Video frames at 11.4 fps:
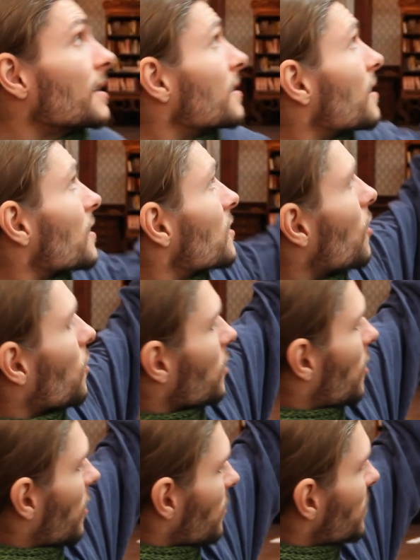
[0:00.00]
these stone
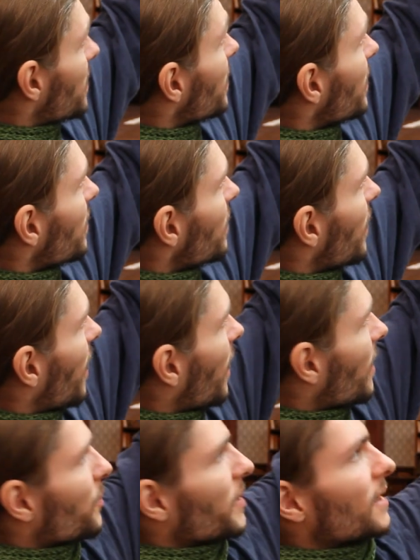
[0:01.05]
columns here
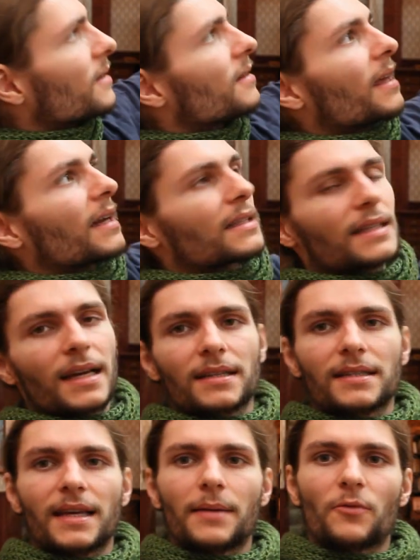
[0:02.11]
are built the
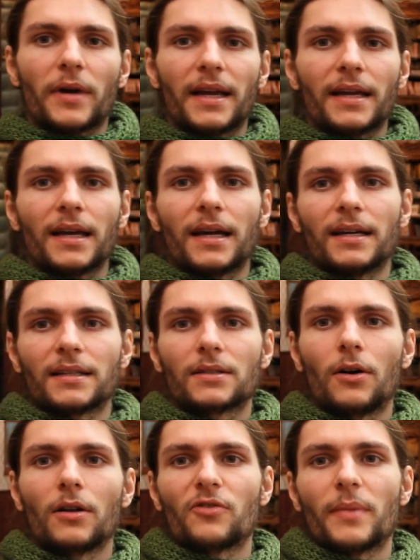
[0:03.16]
exact same way
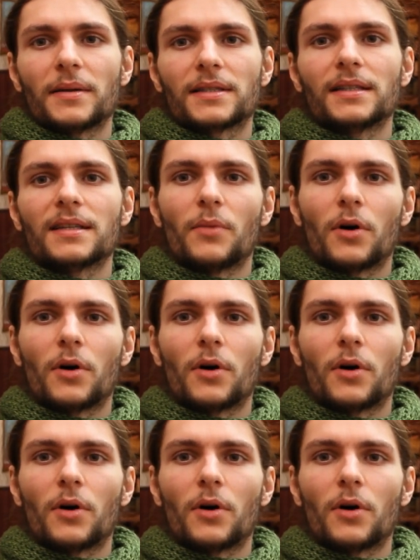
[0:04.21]
as all of my city